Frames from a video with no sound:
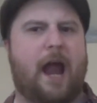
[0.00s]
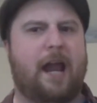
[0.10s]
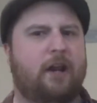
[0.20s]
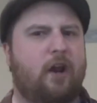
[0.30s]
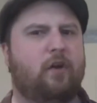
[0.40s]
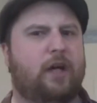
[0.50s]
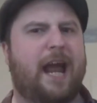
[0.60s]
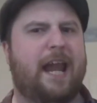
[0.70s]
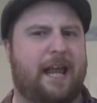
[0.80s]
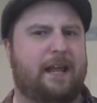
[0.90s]
And I don't
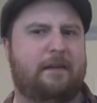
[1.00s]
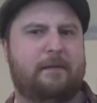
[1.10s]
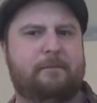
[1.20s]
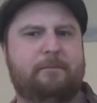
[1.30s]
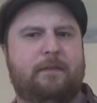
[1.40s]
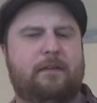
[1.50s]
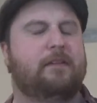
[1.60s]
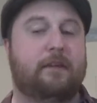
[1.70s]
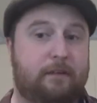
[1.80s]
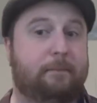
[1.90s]
get it.
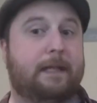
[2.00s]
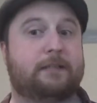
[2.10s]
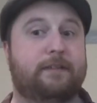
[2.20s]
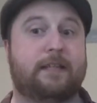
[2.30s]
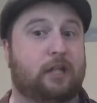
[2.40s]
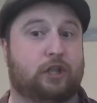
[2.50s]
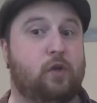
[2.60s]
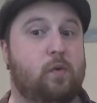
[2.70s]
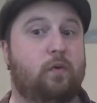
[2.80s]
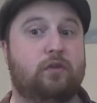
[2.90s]
There are bits of it that are
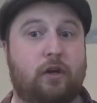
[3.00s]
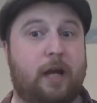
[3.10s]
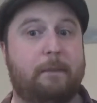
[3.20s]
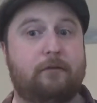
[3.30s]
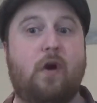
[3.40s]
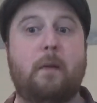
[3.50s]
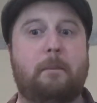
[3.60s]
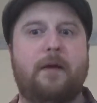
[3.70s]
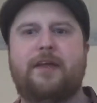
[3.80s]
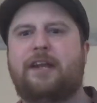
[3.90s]
cool, don't get me wrong,
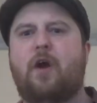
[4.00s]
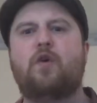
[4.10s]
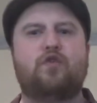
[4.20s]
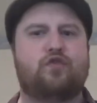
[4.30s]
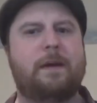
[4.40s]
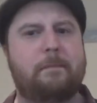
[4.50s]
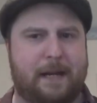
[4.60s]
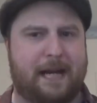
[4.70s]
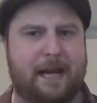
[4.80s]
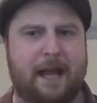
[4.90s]
but they don't grip
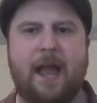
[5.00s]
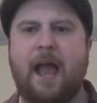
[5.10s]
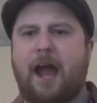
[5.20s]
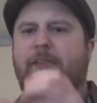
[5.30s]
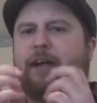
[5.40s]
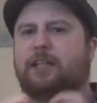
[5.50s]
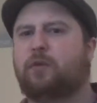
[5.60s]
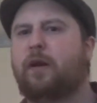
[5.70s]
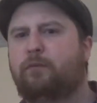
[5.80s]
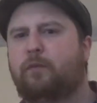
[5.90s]
me. And that's
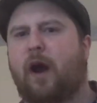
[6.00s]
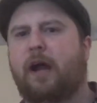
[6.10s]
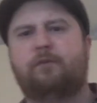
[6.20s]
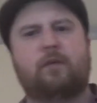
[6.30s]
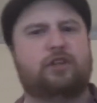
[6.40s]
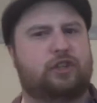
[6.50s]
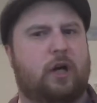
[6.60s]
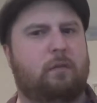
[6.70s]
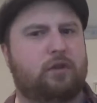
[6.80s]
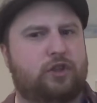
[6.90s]
what I kind of want
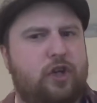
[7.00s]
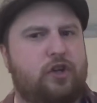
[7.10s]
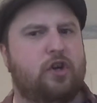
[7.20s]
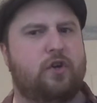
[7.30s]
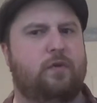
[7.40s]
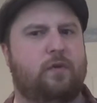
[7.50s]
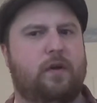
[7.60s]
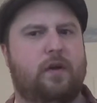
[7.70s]
Star Wars to do.